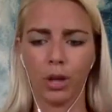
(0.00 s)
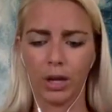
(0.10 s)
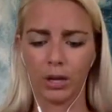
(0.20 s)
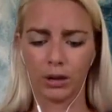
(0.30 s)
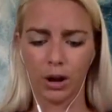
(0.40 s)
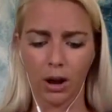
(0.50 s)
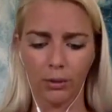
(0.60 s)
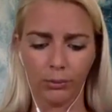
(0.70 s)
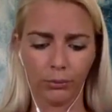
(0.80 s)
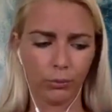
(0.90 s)
like
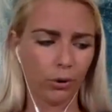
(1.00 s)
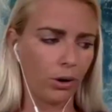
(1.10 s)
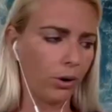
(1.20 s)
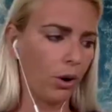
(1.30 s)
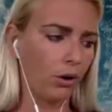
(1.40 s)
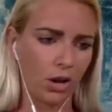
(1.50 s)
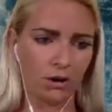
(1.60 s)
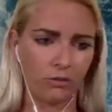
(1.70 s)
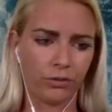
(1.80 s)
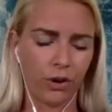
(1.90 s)
where a lot
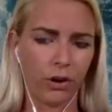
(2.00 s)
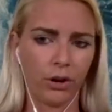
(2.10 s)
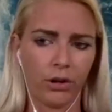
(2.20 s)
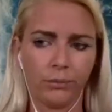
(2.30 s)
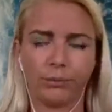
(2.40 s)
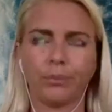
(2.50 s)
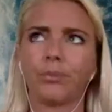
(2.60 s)
of our